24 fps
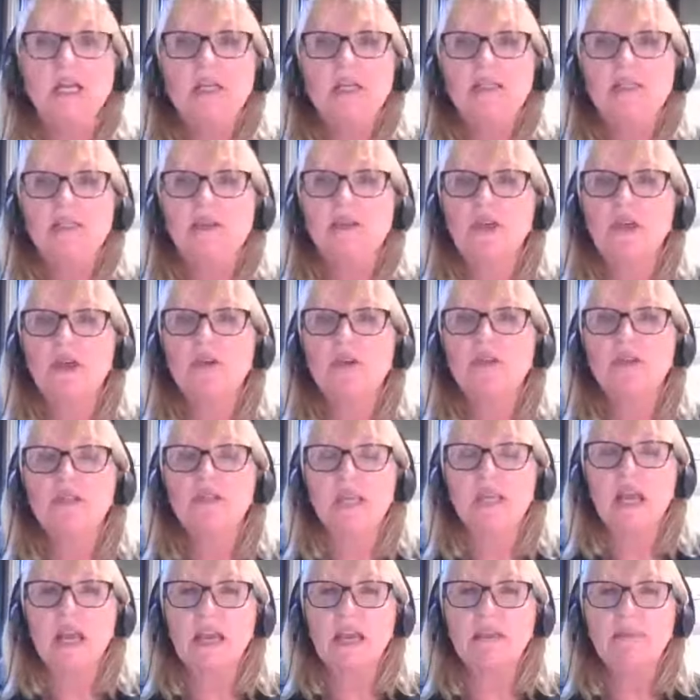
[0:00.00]
So, those
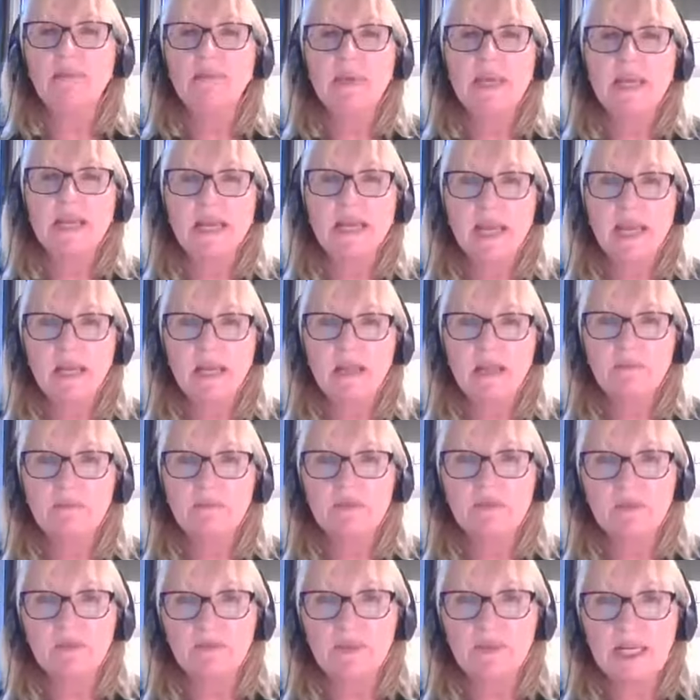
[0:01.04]
Olympic
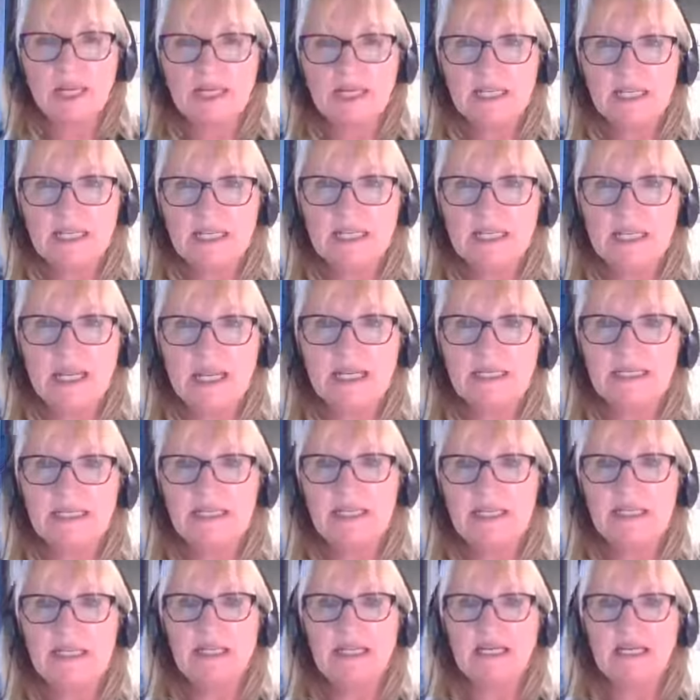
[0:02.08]
Games from
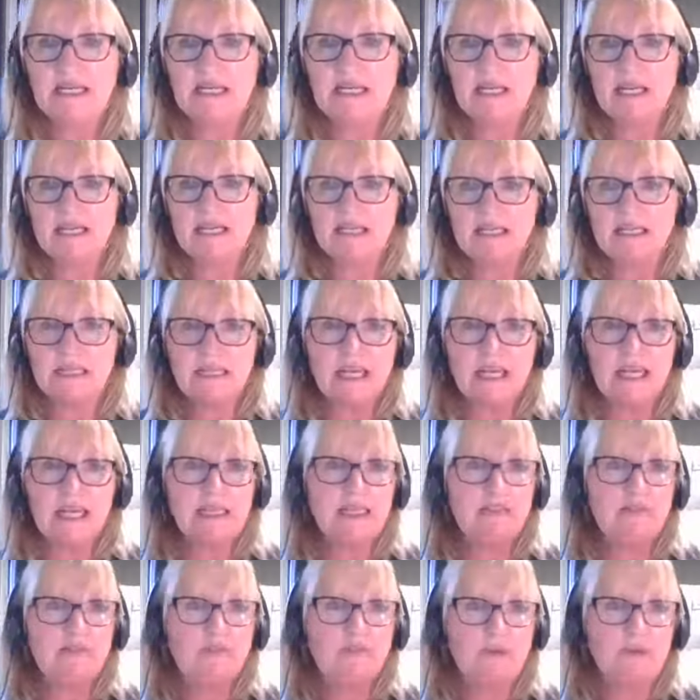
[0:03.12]
1980 and
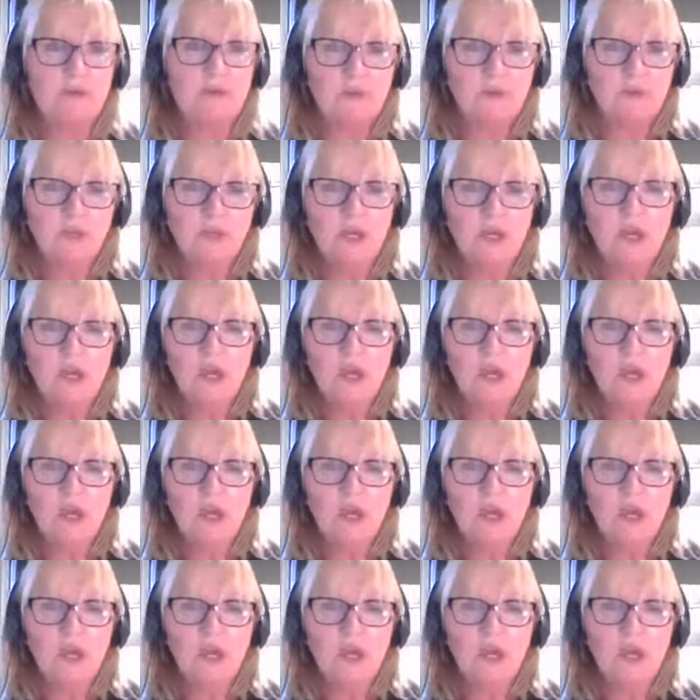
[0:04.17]
1984,